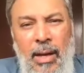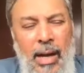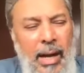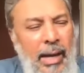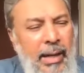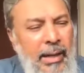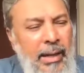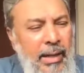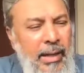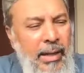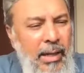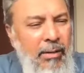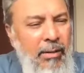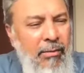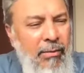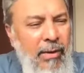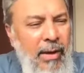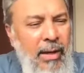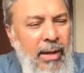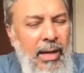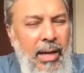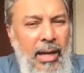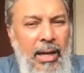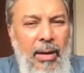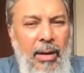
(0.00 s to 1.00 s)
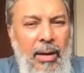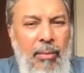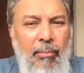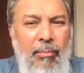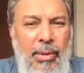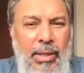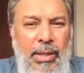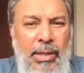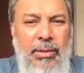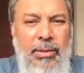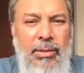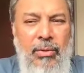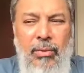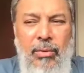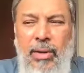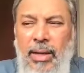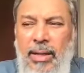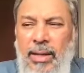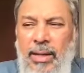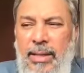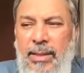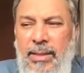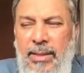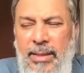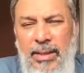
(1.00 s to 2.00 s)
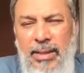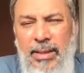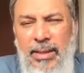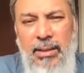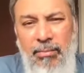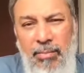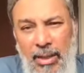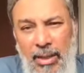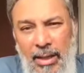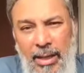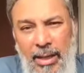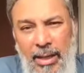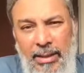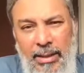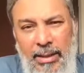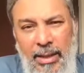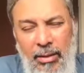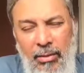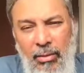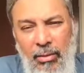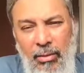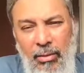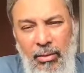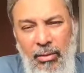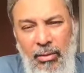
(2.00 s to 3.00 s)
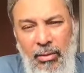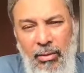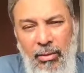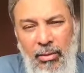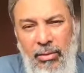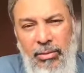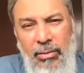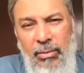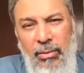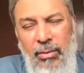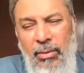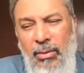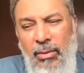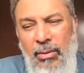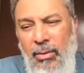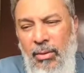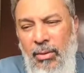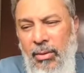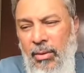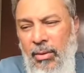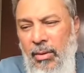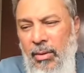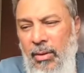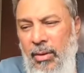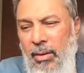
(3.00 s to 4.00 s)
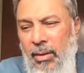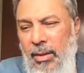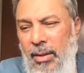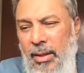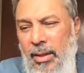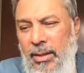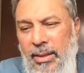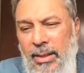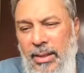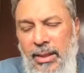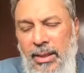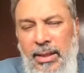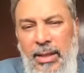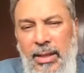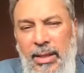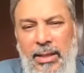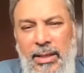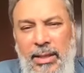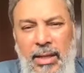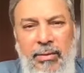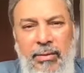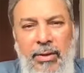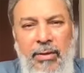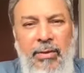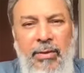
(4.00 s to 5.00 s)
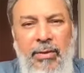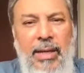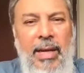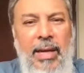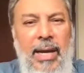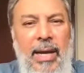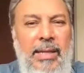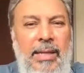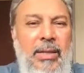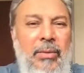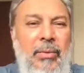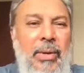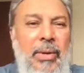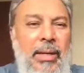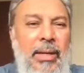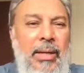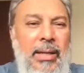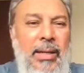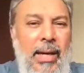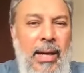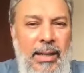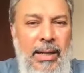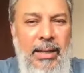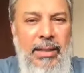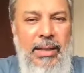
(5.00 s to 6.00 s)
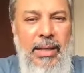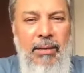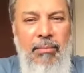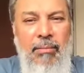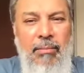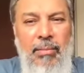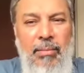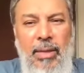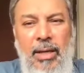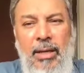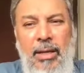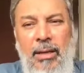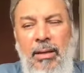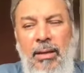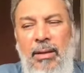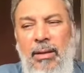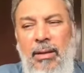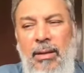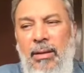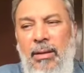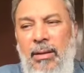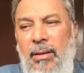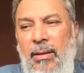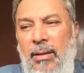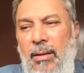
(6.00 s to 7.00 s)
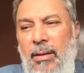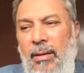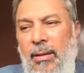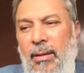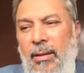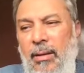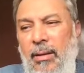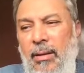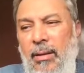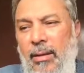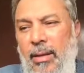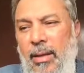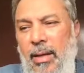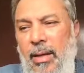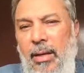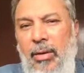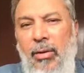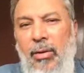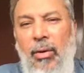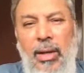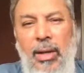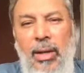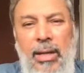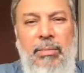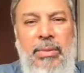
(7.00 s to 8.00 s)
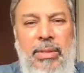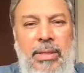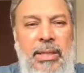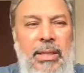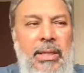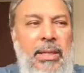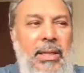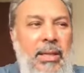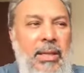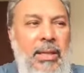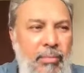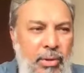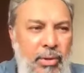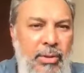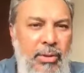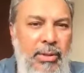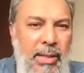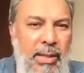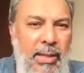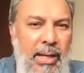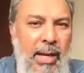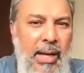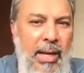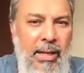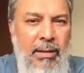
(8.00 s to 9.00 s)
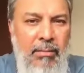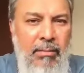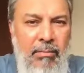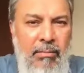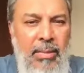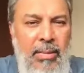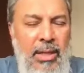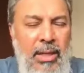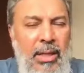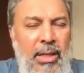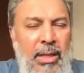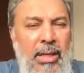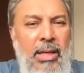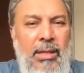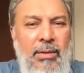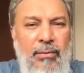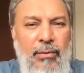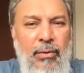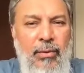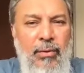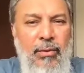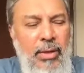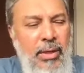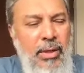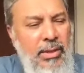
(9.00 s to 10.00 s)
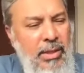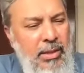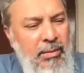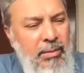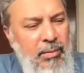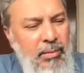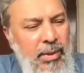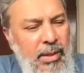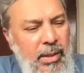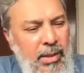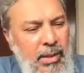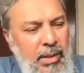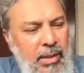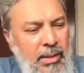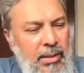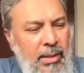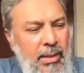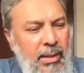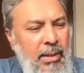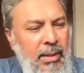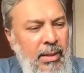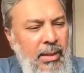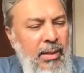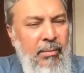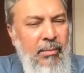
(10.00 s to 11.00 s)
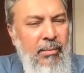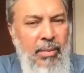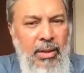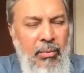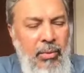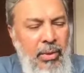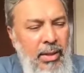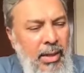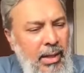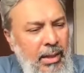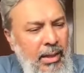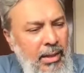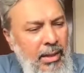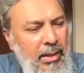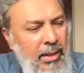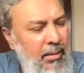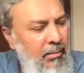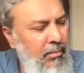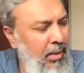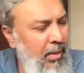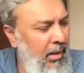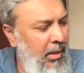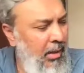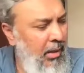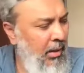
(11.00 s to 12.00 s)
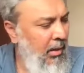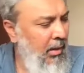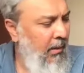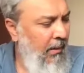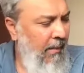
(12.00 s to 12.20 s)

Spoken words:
I really felt like a preschooler, and they treated me like that also. The senior devs, even the guys that were younger than me, I call them senior because they had 3 years, 4 years experience, but they were younger than me.